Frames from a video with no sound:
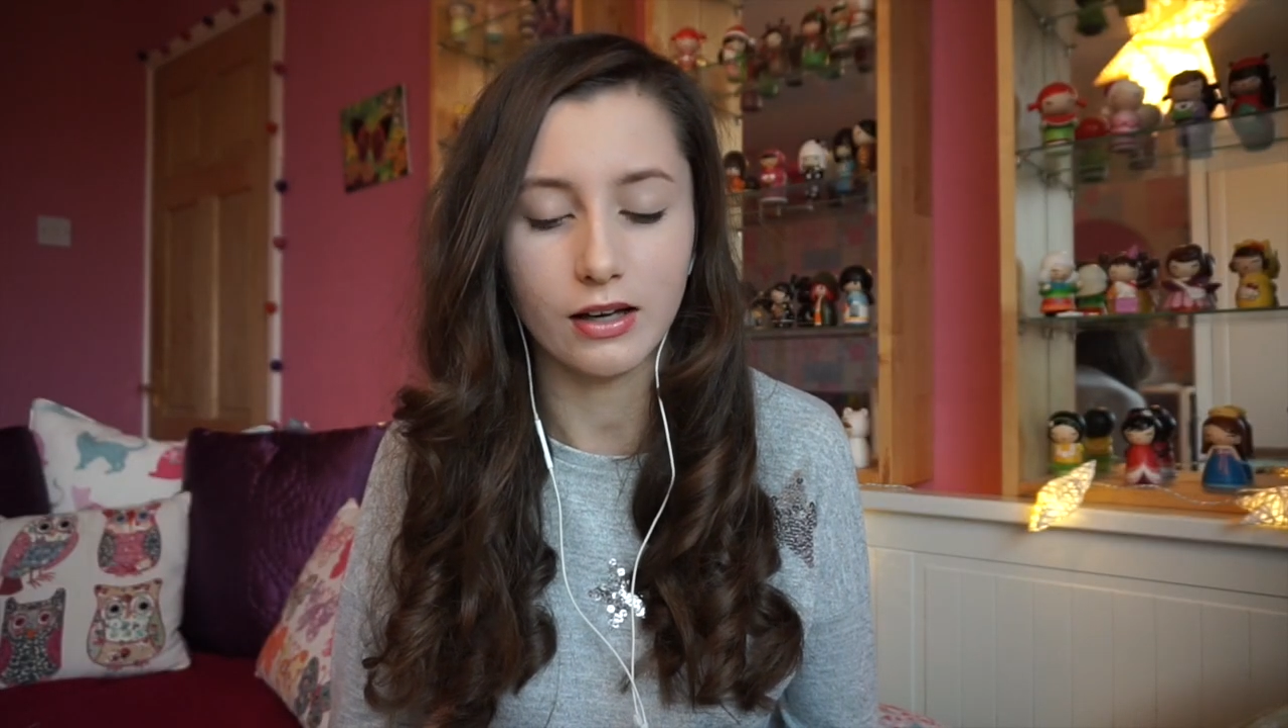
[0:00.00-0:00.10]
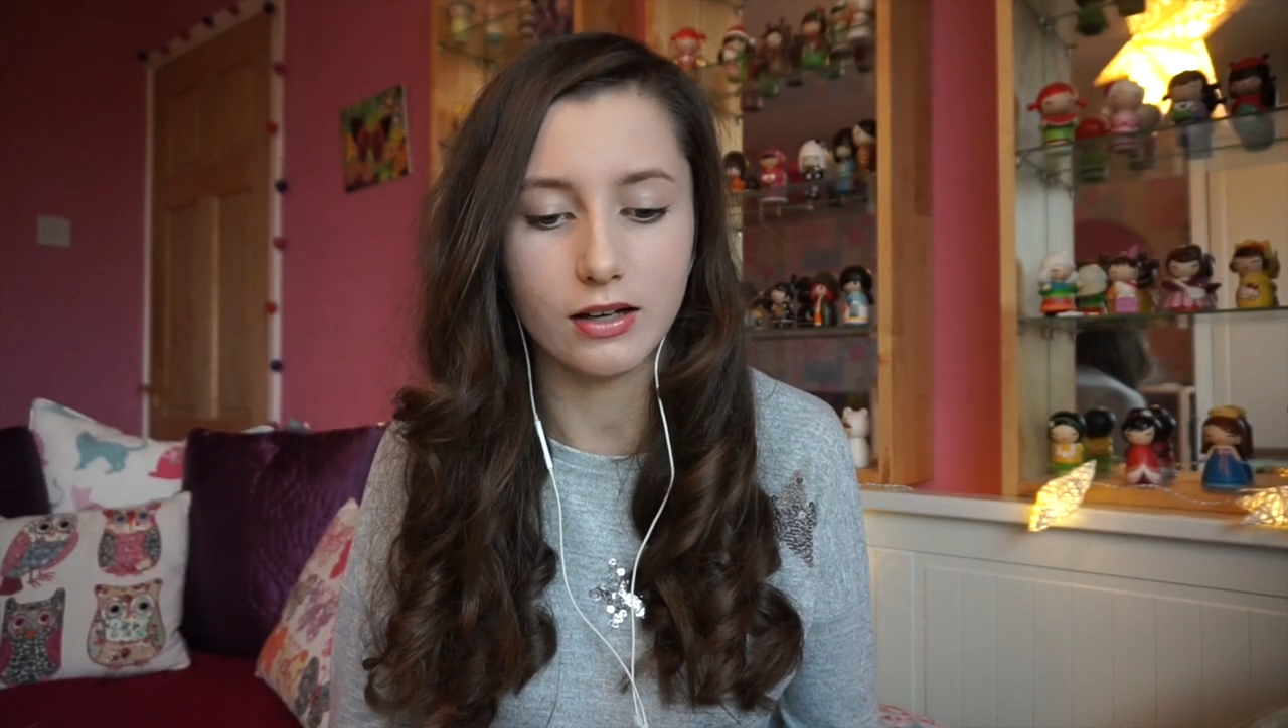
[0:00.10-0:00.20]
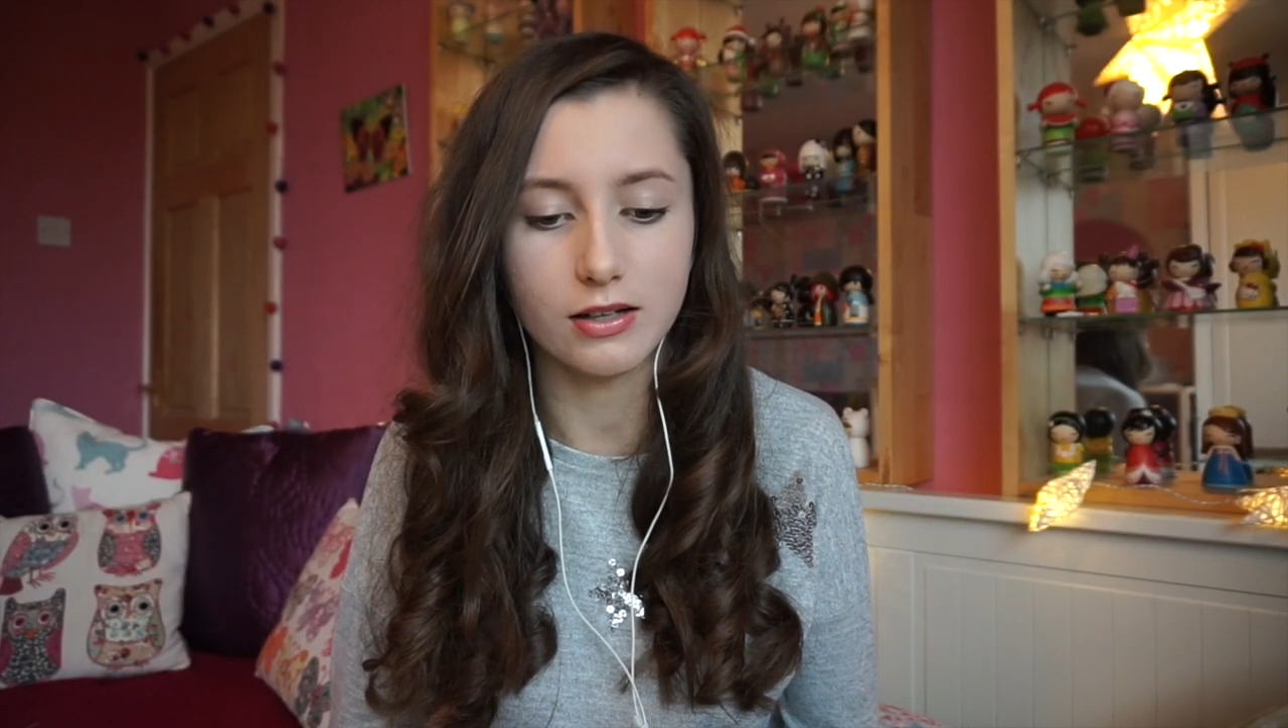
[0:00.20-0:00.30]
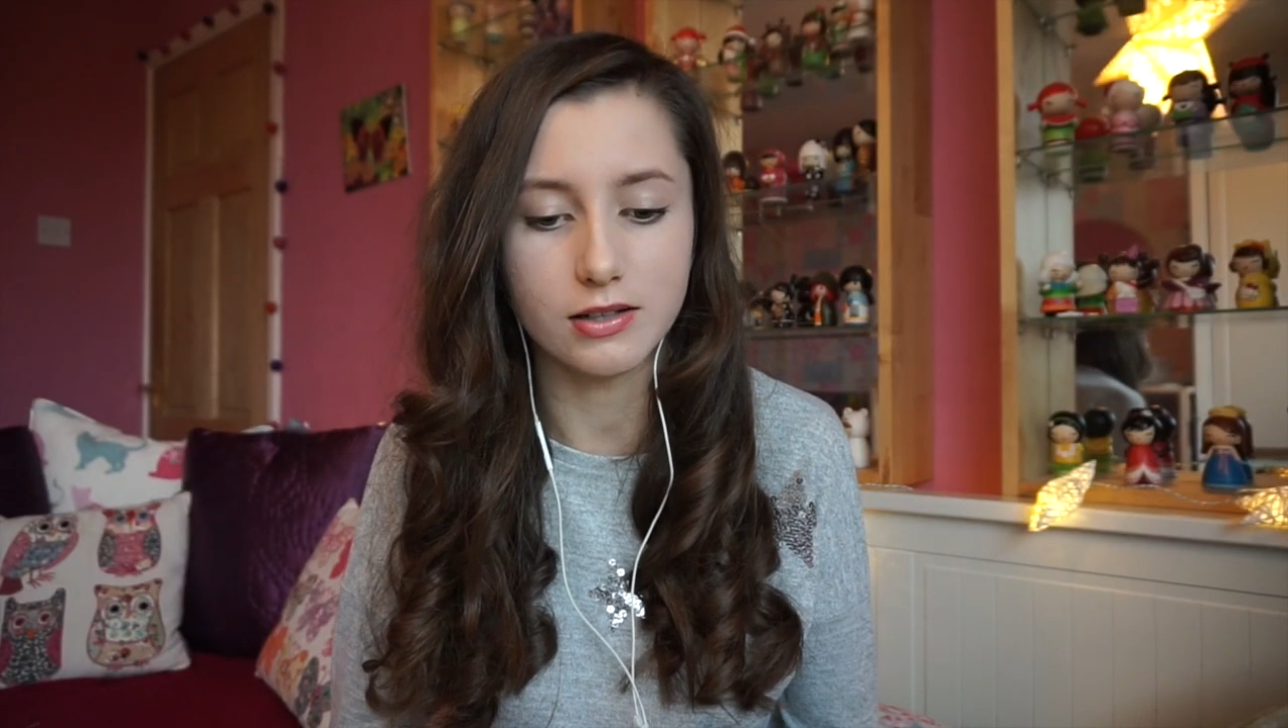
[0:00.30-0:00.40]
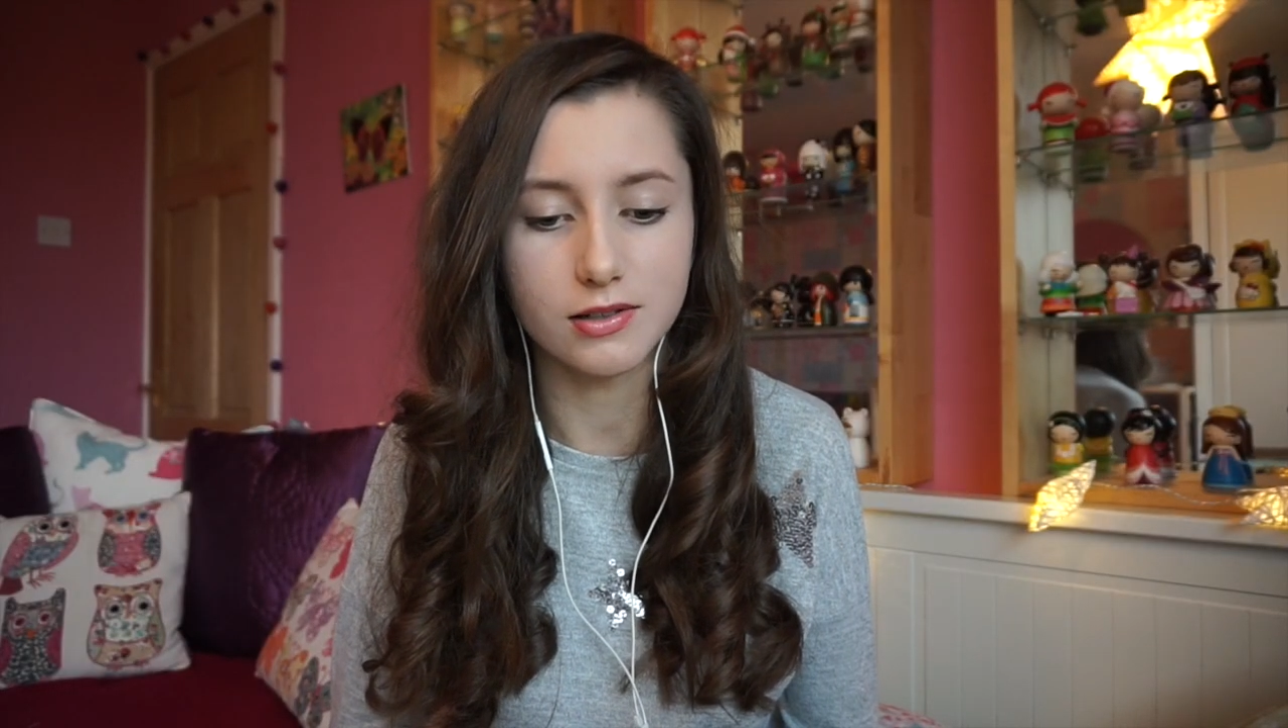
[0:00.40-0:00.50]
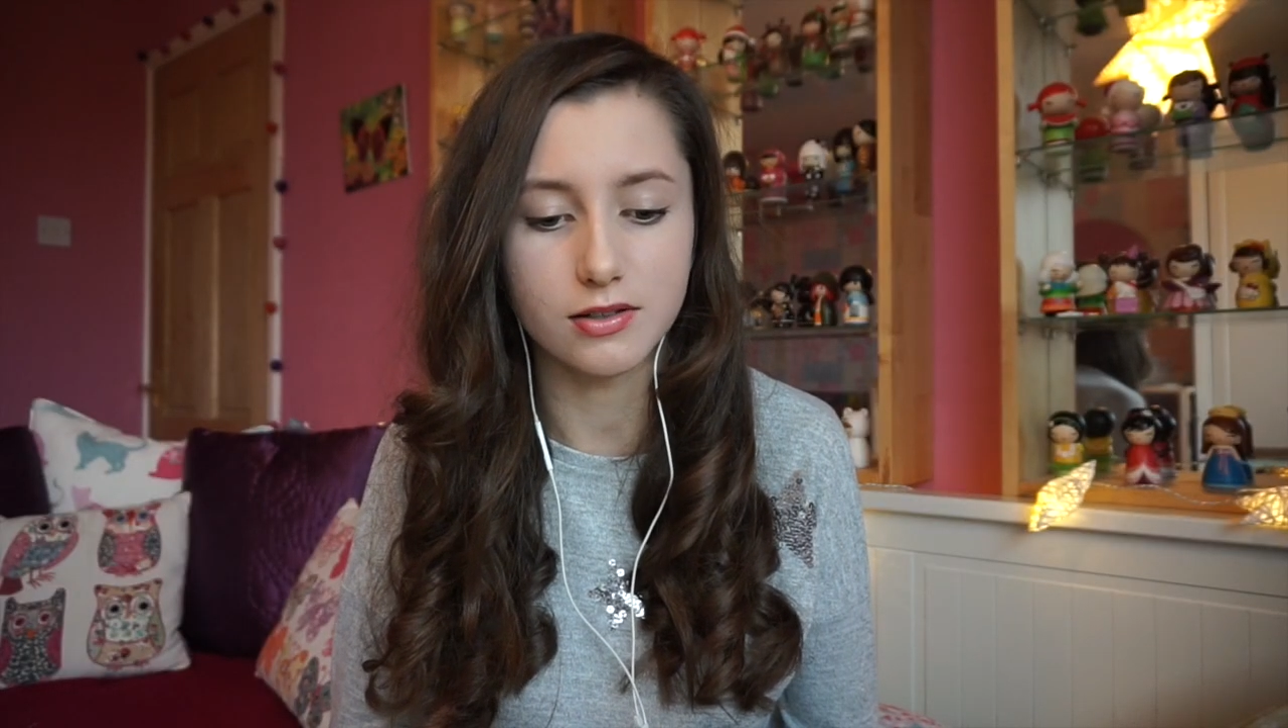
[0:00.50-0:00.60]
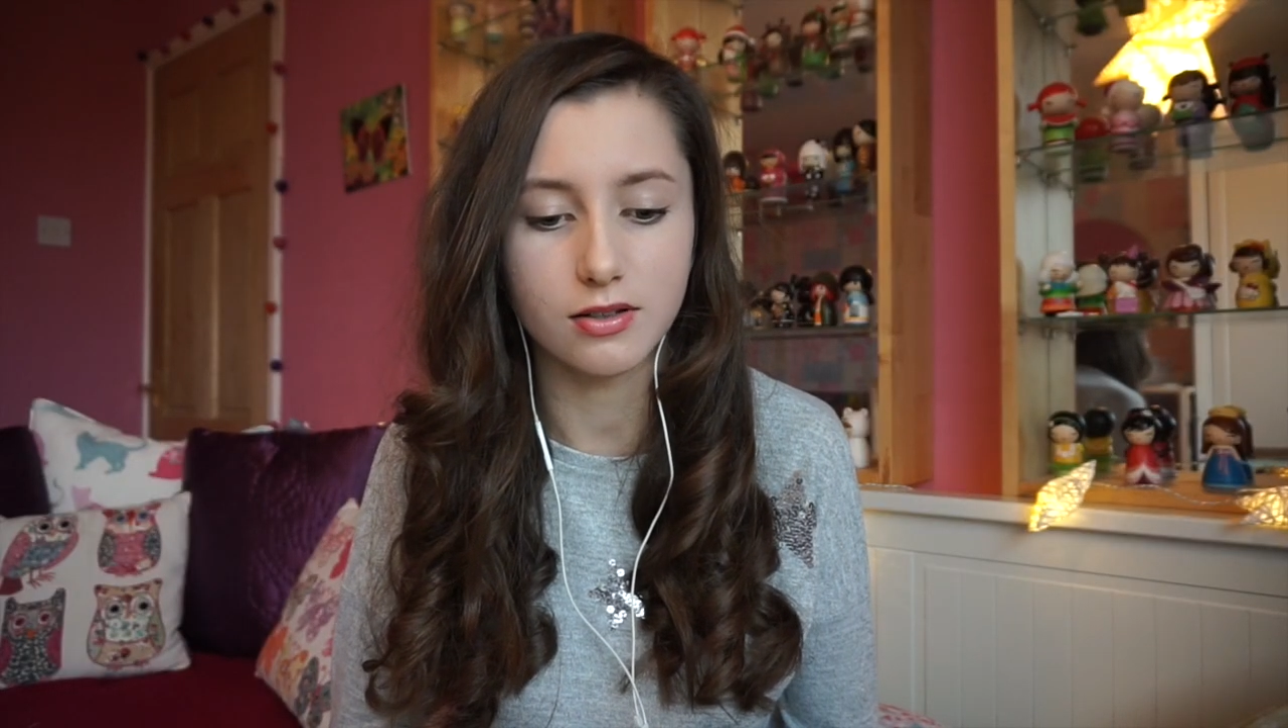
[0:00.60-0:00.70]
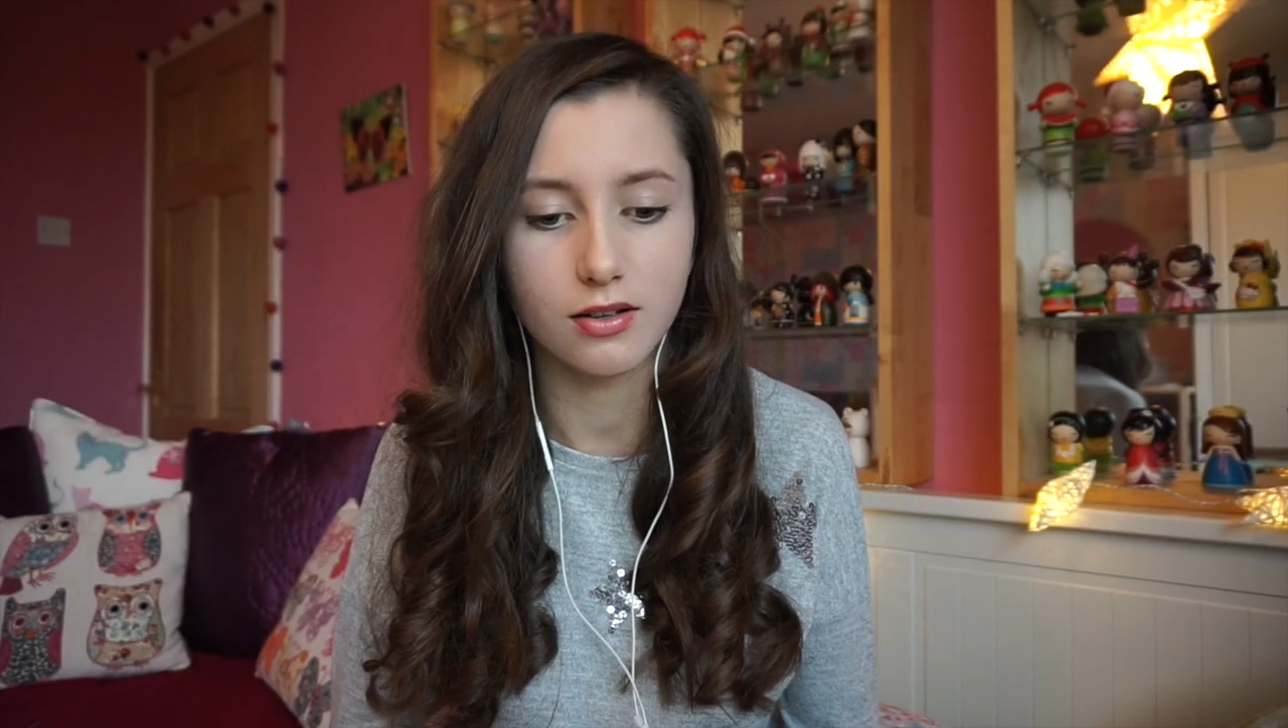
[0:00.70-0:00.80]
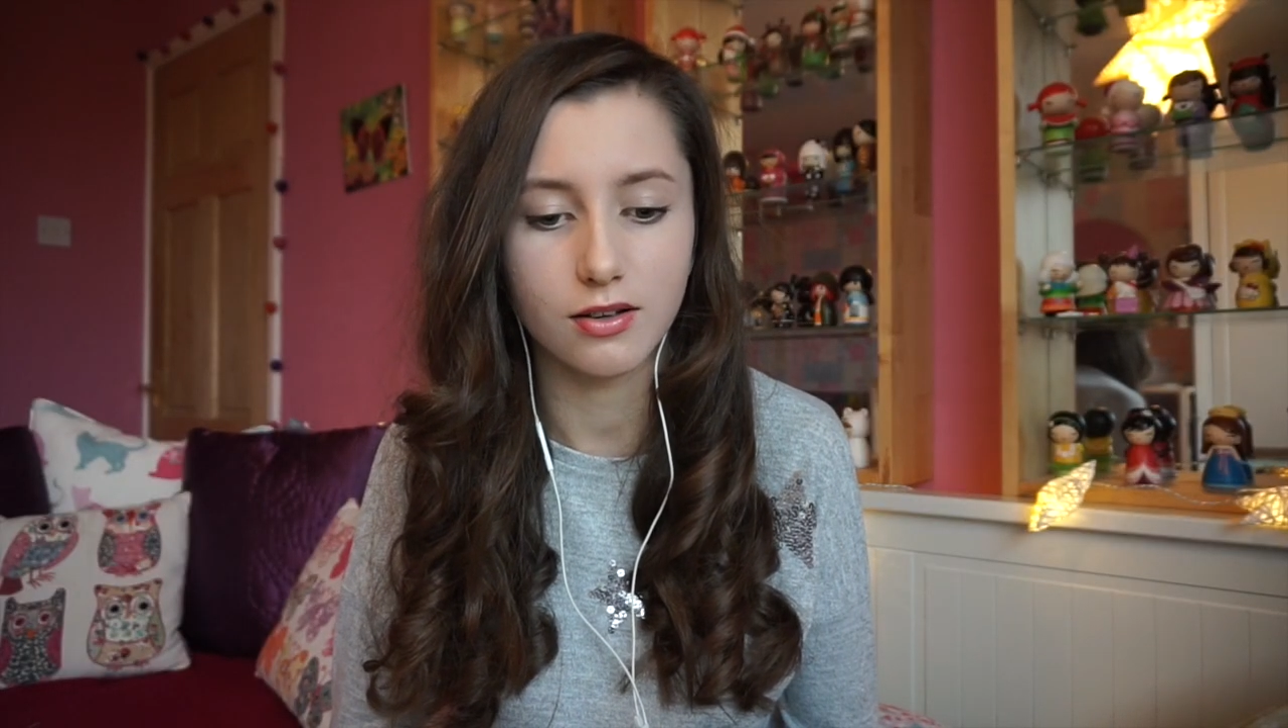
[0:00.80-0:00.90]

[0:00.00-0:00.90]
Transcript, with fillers: and...